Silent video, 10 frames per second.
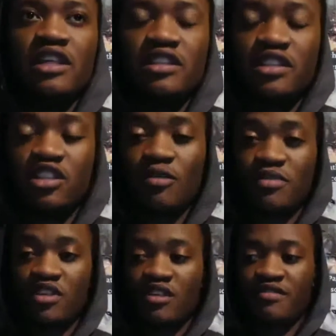is the
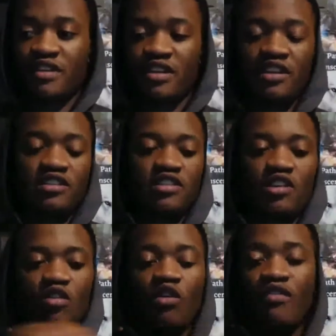observer, is
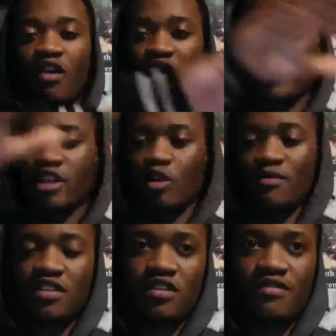the overarching
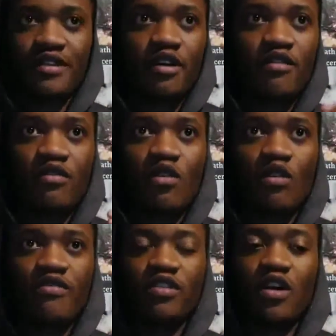observer of
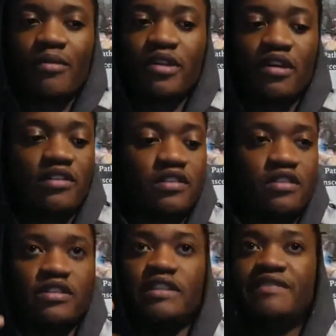all phenomena.
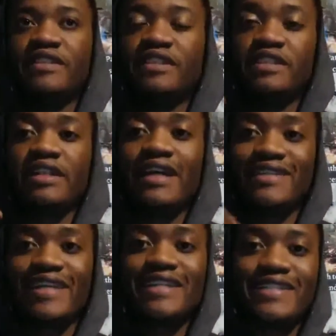Even
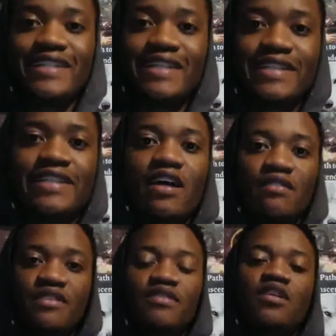attention
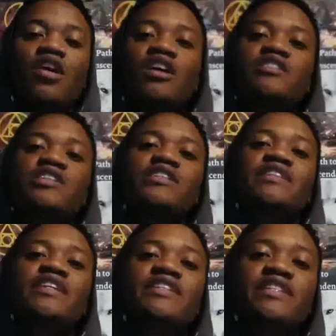itself, even conscious
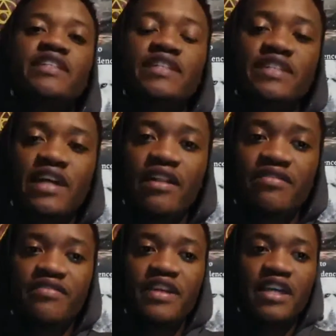attention
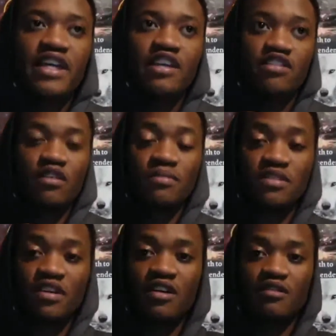itself, is
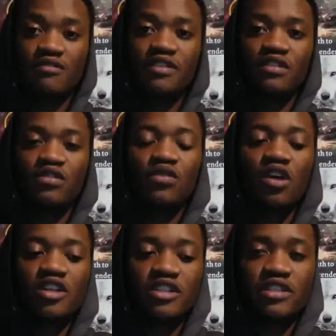observed through
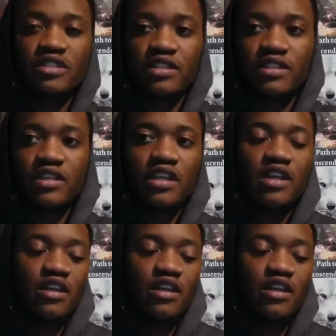consciousness.